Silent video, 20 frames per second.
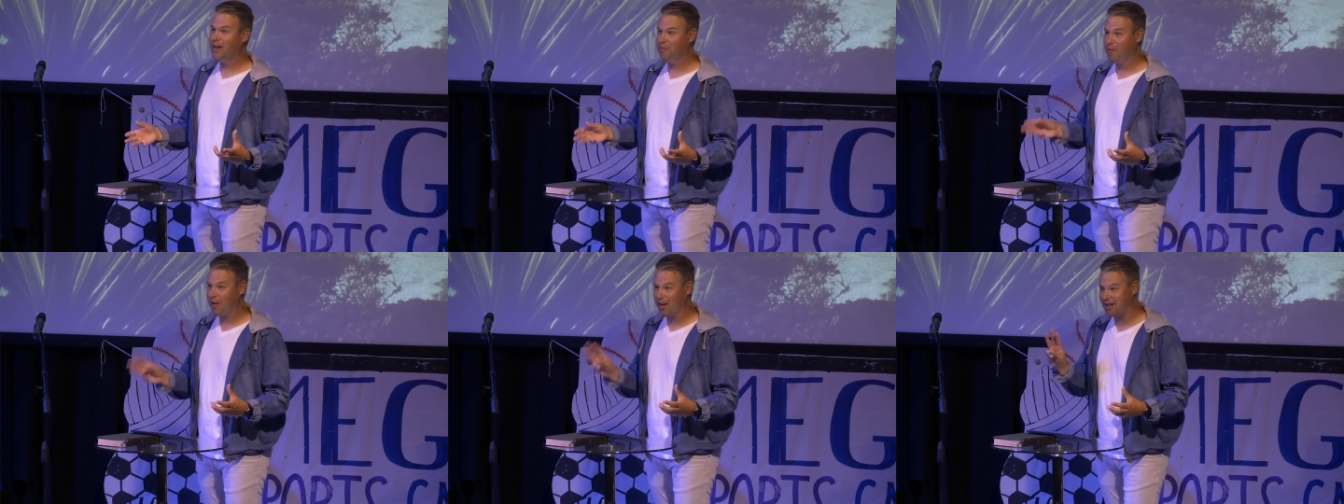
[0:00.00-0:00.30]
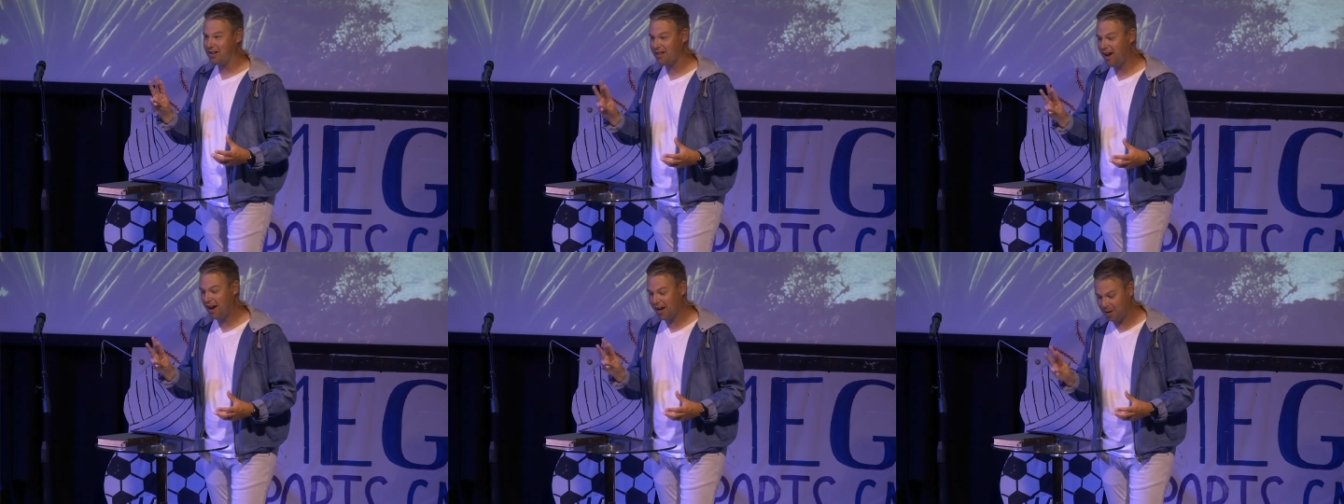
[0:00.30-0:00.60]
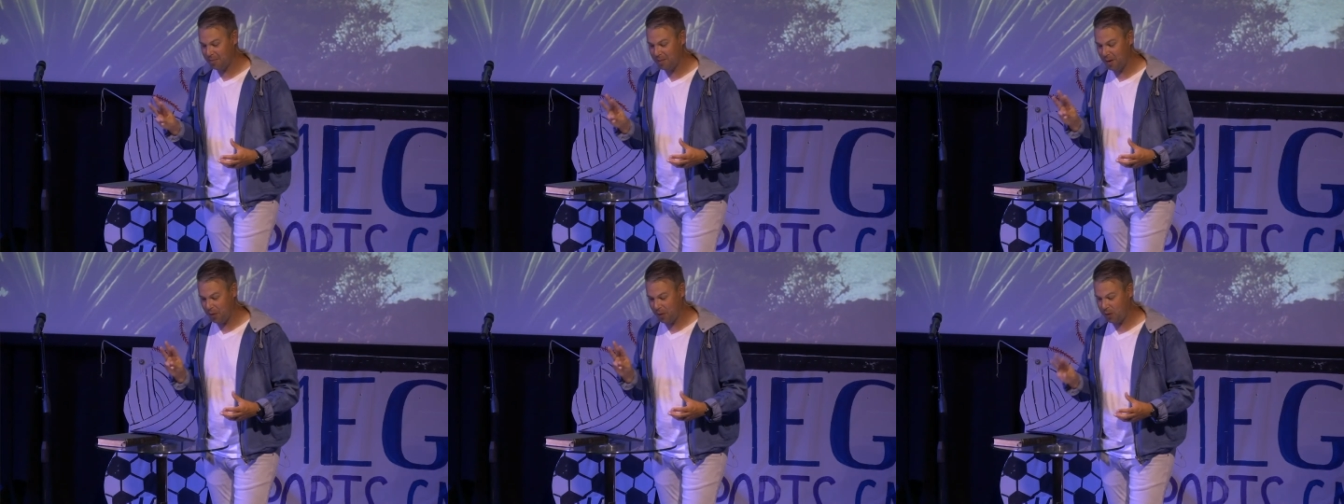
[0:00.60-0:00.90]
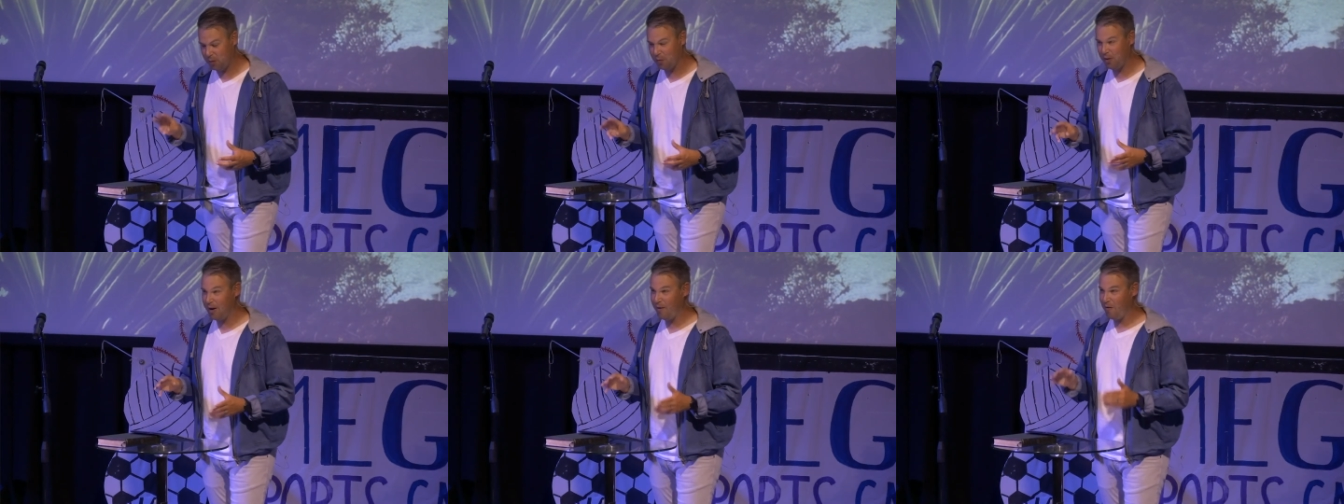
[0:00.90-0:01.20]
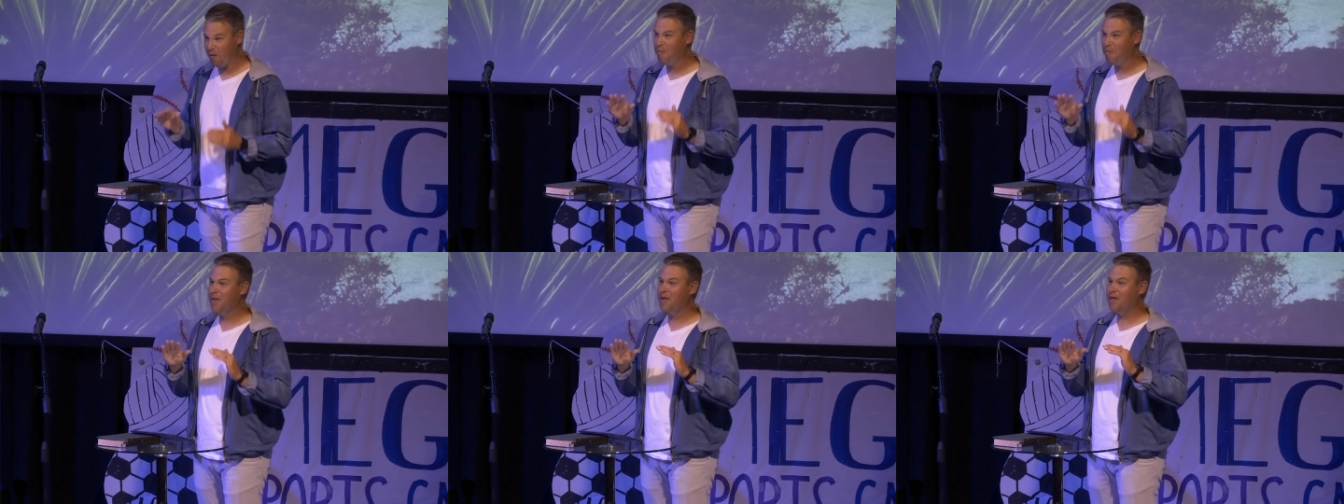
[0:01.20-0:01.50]
And we're going to talk about three of
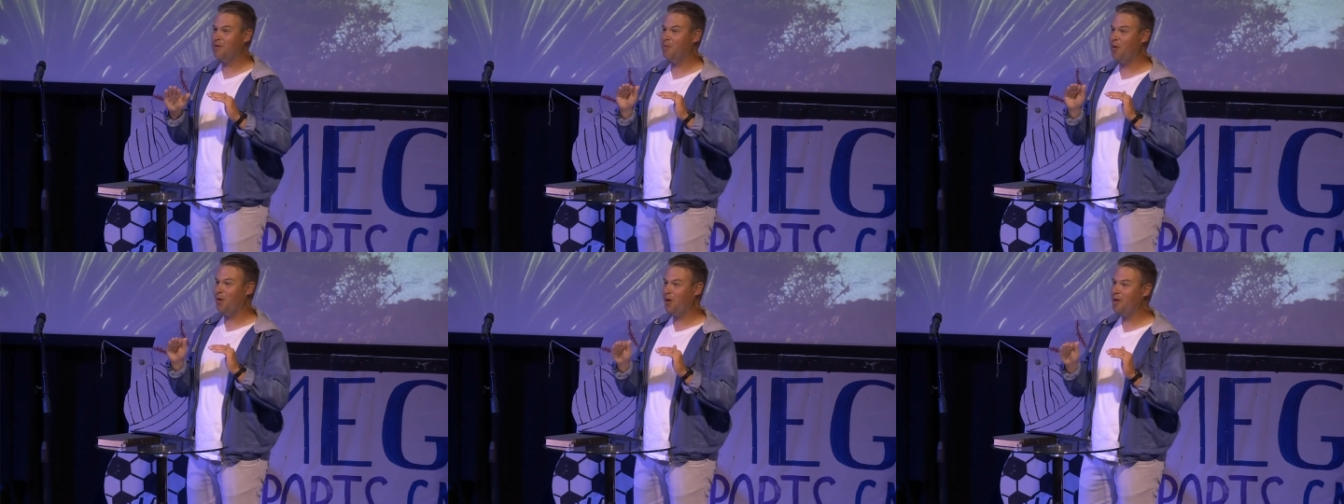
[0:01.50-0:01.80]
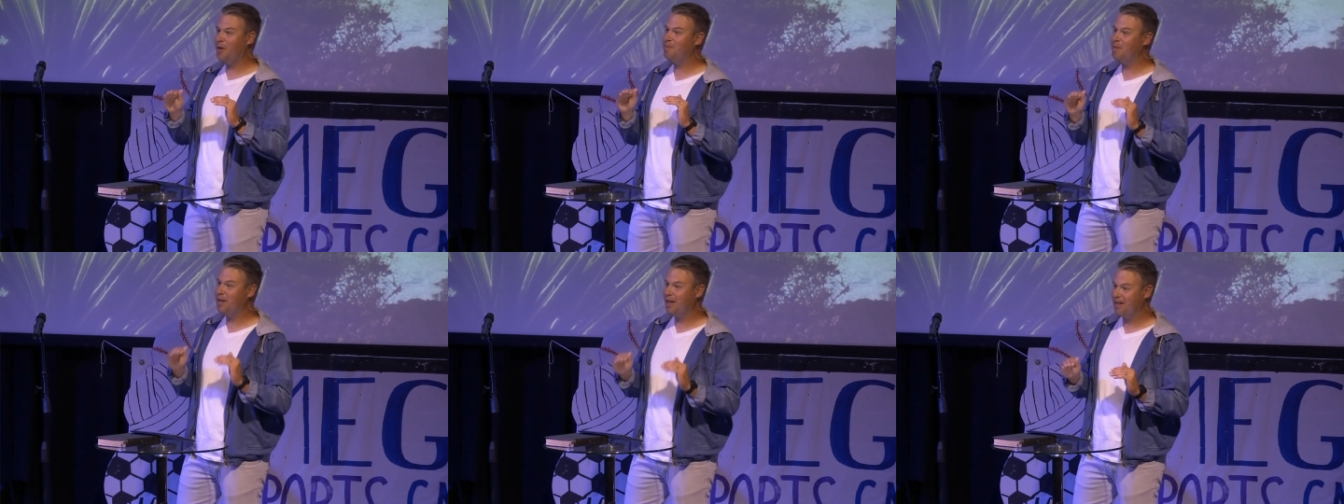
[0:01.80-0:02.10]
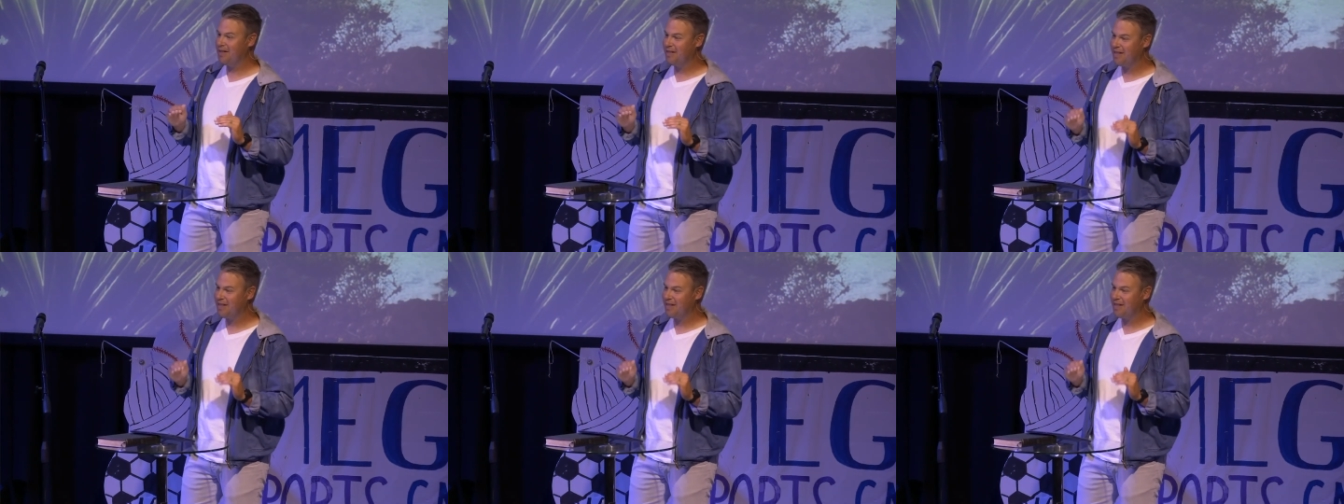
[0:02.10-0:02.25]
them this morning because